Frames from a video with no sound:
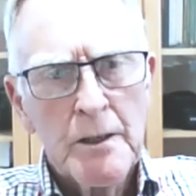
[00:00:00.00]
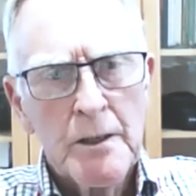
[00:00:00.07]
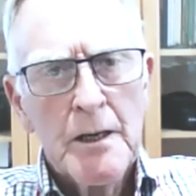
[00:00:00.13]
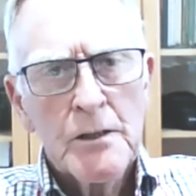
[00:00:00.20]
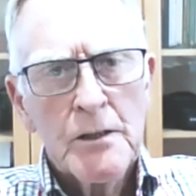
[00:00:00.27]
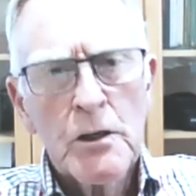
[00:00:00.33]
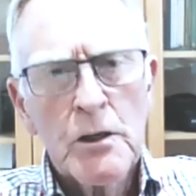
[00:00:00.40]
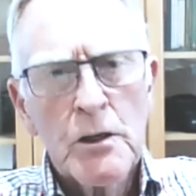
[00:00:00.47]

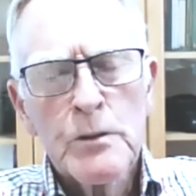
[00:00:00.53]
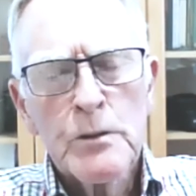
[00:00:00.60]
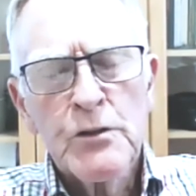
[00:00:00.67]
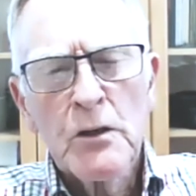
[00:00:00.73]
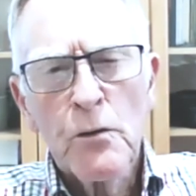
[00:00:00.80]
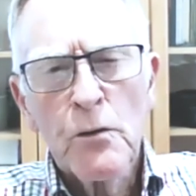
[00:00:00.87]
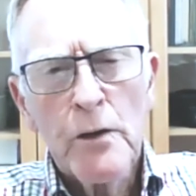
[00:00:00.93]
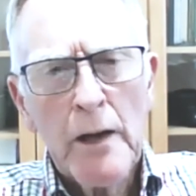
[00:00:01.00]
So it's the
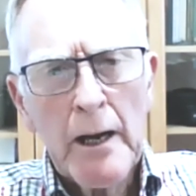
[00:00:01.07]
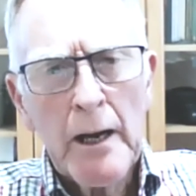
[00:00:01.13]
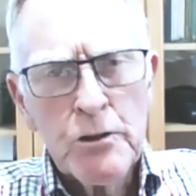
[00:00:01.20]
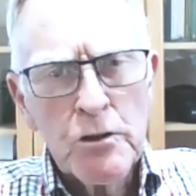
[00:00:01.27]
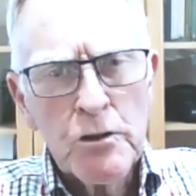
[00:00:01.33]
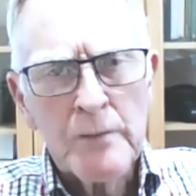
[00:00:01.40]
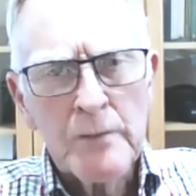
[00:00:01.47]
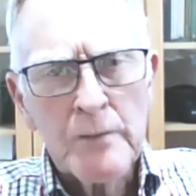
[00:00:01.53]
creation
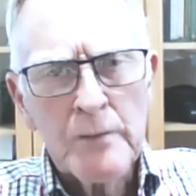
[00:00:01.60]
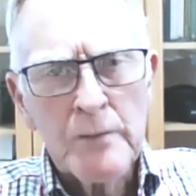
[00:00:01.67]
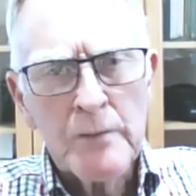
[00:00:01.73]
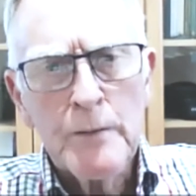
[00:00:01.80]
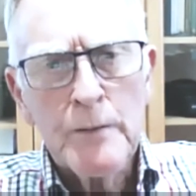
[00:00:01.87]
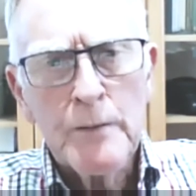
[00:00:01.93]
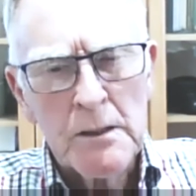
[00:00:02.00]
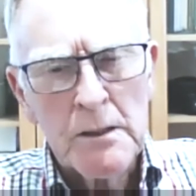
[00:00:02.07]
of a
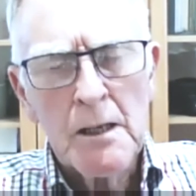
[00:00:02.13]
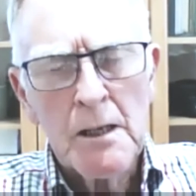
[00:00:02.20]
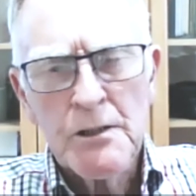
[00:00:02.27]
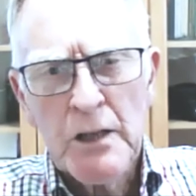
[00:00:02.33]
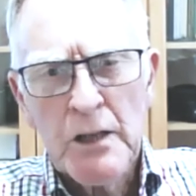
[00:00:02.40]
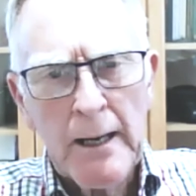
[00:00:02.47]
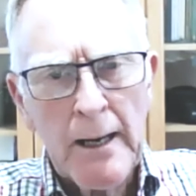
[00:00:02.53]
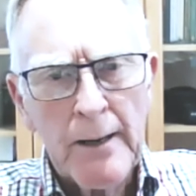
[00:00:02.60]
profit and loss
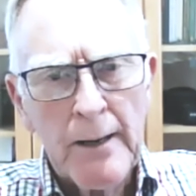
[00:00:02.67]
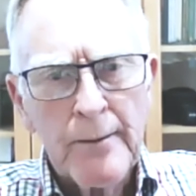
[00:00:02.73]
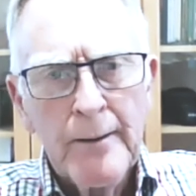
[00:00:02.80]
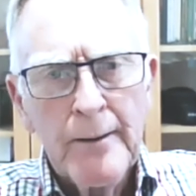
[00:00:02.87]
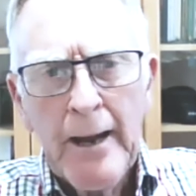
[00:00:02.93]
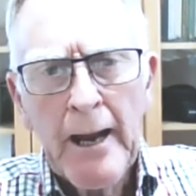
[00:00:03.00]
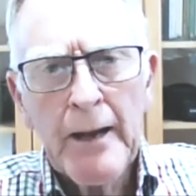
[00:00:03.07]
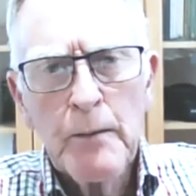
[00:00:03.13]
account
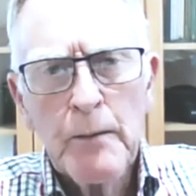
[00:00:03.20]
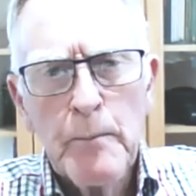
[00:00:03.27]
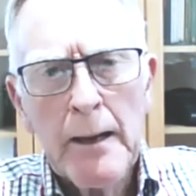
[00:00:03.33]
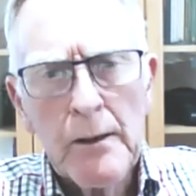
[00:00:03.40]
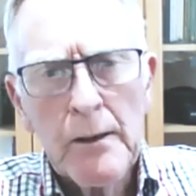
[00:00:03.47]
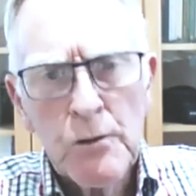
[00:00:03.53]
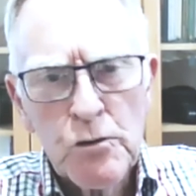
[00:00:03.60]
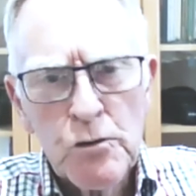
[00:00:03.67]
and a
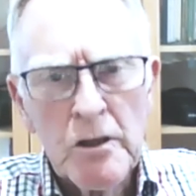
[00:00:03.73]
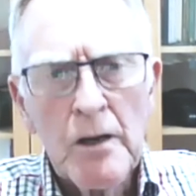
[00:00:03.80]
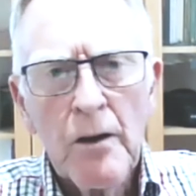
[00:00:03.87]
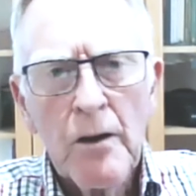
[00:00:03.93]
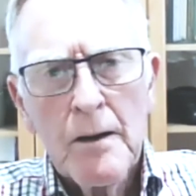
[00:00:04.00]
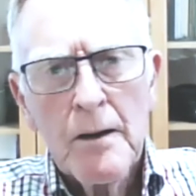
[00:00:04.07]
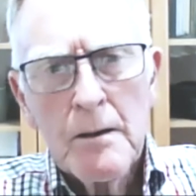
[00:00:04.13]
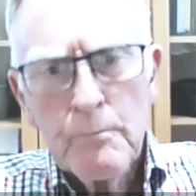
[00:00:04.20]
balance sheet,
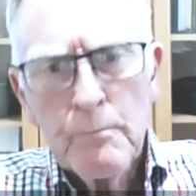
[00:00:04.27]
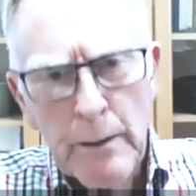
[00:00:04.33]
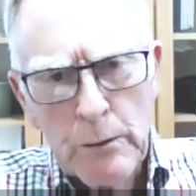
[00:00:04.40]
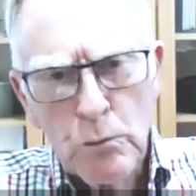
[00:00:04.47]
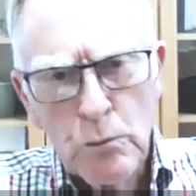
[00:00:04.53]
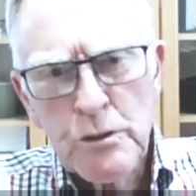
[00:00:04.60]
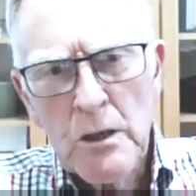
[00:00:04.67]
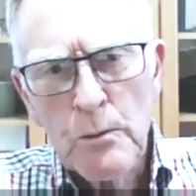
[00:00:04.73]
but
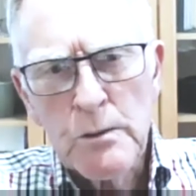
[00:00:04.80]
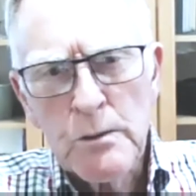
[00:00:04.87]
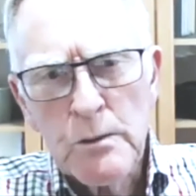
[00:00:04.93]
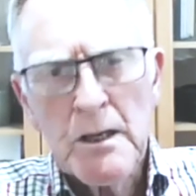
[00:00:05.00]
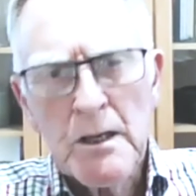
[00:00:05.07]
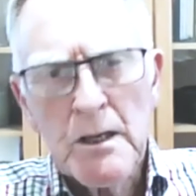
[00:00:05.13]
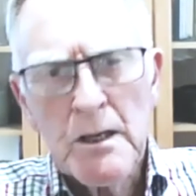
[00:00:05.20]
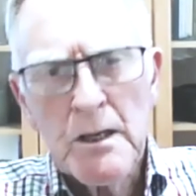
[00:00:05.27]
also a
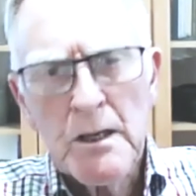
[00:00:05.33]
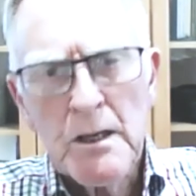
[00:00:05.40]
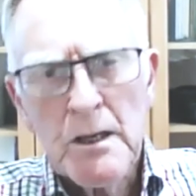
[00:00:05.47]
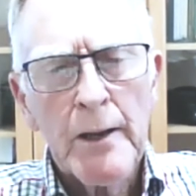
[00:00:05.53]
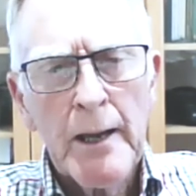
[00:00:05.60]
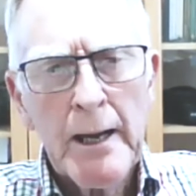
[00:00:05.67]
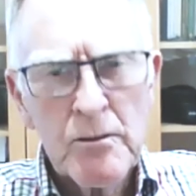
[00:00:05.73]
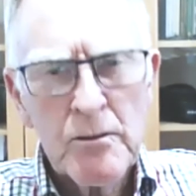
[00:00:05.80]
statement of cash
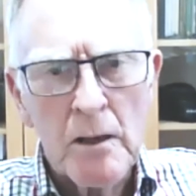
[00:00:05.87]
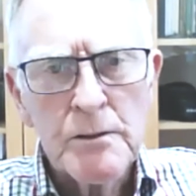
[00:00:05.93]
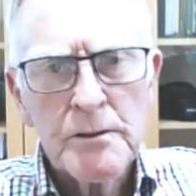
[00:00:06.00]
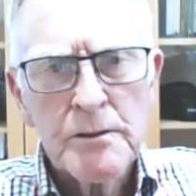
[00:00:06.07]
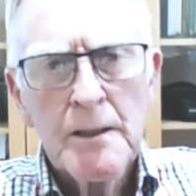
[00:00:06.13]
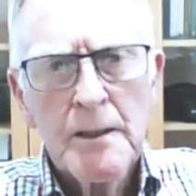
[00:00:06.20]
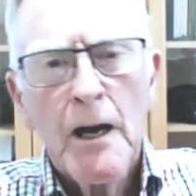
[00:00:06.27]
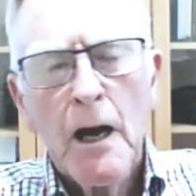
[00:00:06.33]
flows
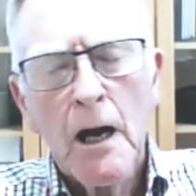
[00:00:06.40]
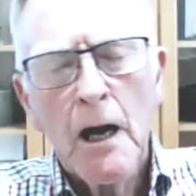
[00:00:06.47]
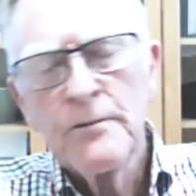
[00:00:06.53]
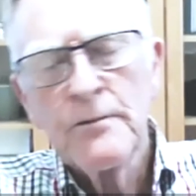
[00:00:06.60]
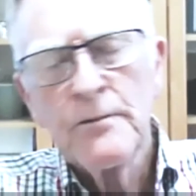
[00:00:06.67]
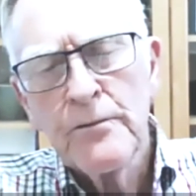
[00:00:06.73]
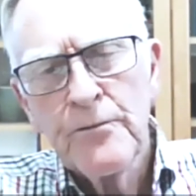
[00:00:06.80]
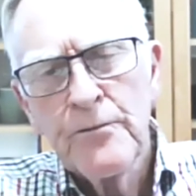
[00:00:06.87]
over
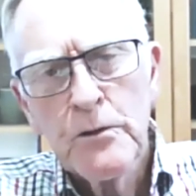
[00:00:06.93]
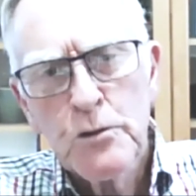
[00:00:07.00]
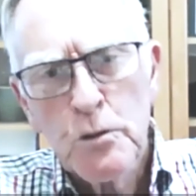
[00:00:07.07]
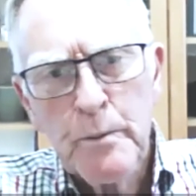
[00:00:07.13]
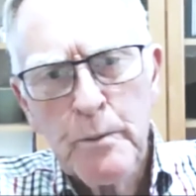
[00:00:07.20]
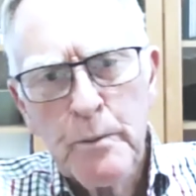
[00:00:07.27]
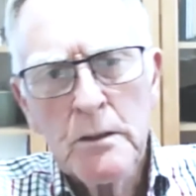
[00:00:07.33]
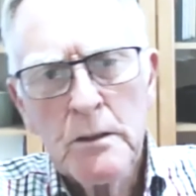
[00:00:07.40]
future
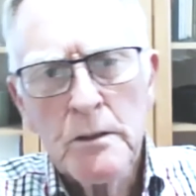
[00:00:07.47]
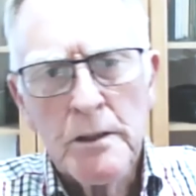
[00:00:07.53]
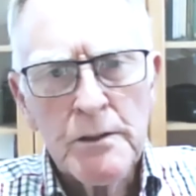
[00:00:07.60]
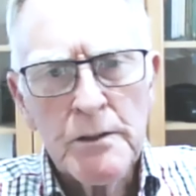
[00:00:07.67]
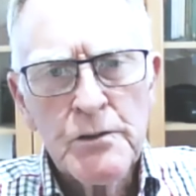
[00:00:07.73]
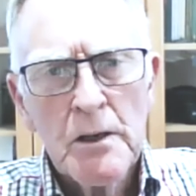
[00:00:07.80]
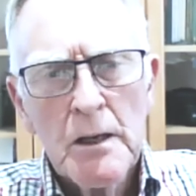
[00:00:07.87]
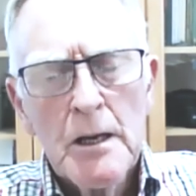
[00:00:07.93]
periods
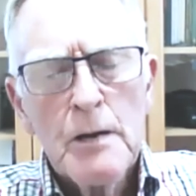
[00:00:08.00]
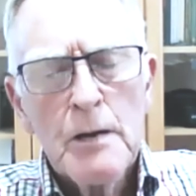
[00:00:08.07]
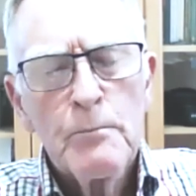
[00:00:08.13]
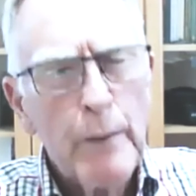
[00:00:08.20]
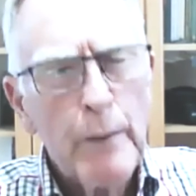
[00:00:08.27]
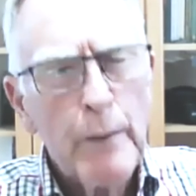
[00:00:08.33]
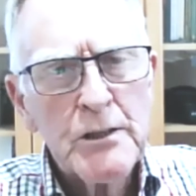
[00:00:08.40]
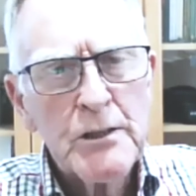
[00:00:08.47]

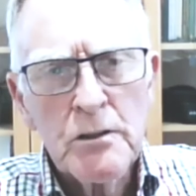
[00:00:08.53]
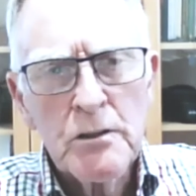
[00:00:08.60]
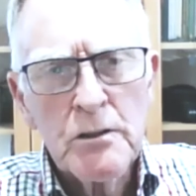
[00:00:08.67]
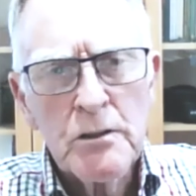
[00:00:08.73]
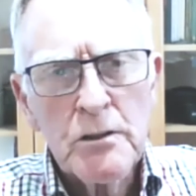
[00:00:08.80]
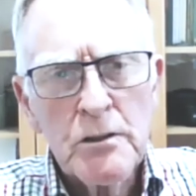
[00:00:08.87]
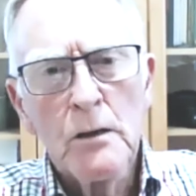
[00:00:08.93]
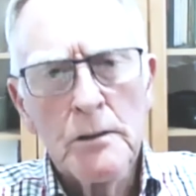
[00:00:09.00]
based on
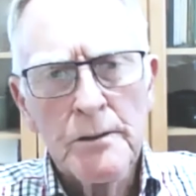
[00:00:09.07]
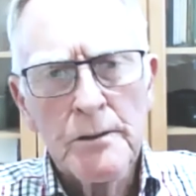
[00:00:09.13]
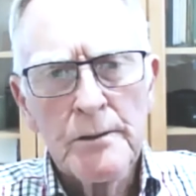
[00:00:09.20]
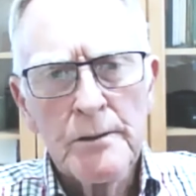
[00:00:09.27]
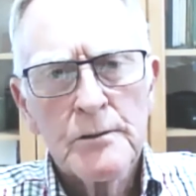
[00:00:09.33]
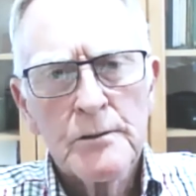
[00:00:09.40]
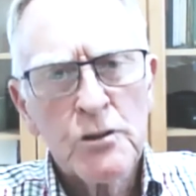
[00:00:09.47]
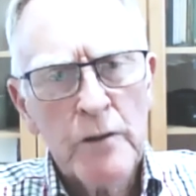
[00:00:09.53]
known
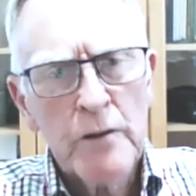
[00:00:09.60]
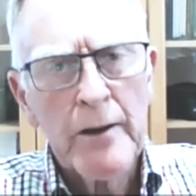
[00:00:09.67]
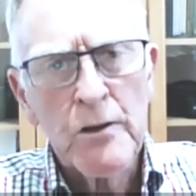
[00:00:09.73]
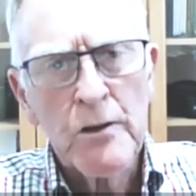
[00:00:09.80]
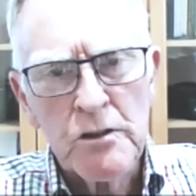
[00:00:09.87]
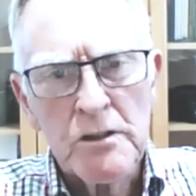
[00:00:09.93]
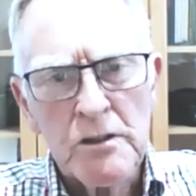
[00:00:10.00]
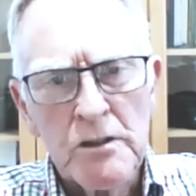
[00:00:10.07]

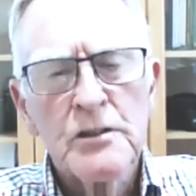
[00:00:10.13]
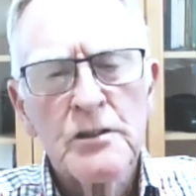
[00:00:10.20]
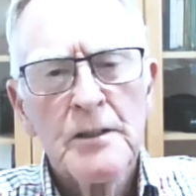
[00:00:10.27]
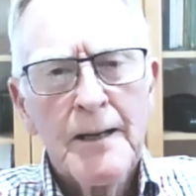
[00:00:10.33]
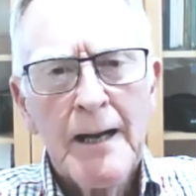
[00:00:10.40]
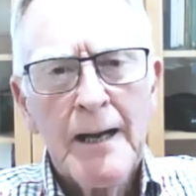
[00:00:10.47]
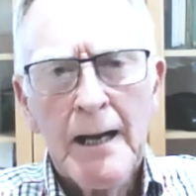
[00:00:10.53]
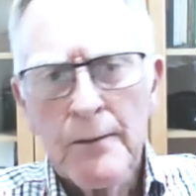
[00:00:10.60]
strategies
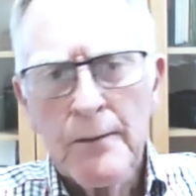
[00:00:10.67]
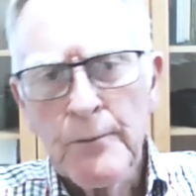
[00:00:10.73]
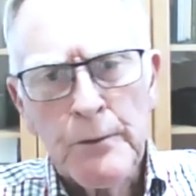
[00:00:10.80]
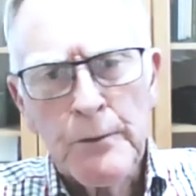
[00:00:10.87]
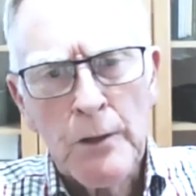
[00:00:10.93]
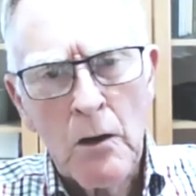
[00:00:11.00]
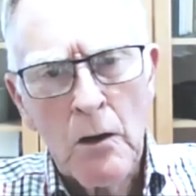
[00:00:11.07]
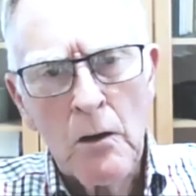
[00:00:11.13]
that the
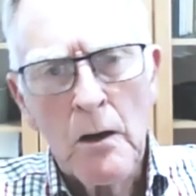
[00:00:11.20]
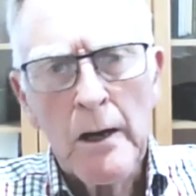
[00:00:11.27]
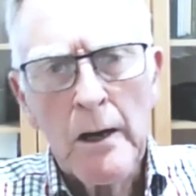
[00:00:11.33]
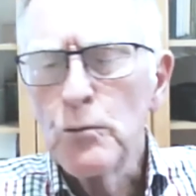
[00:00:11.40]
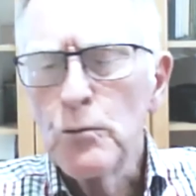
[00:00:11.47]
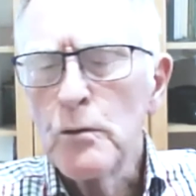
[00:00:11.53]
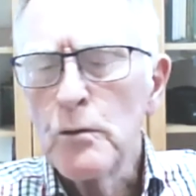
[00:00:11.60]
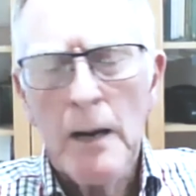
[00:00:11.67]
client or
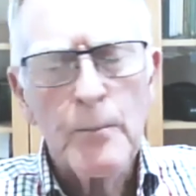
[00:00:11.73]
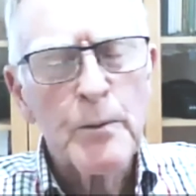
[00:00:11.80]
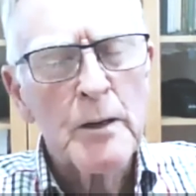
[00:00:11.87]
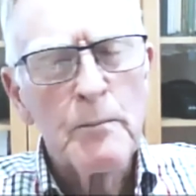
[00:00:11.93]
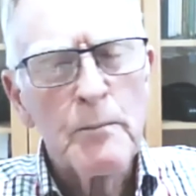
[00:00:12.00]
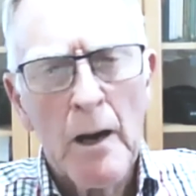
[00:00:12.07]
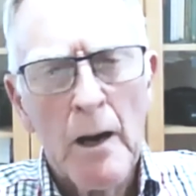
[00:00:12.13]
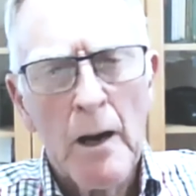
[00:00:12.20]
company
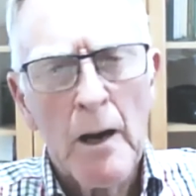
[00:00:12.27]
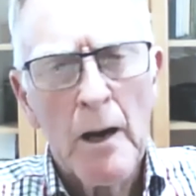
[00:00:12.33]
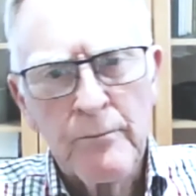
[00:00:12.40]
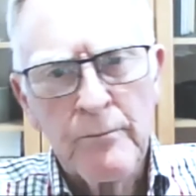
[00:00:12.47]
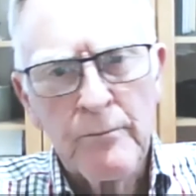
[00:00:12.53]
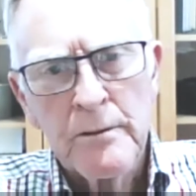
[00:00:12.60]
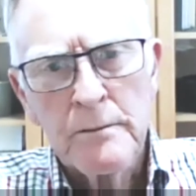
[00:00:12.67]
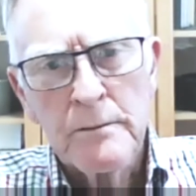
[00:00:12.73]
might have
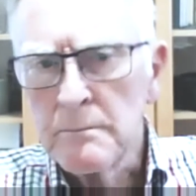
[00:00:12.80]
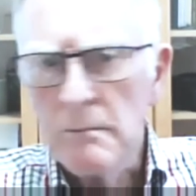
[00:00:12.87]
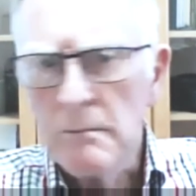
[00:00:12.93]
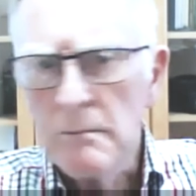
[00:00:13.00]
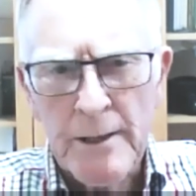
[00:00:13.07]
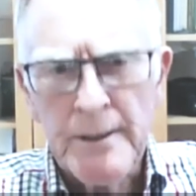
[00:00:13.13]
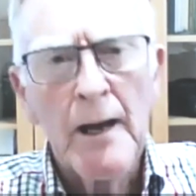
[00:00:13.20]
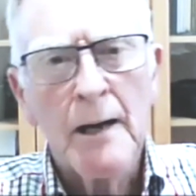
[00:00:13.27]
right
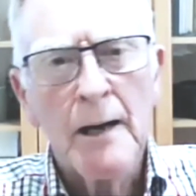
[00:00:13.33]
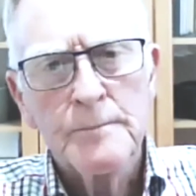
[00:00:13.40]
now.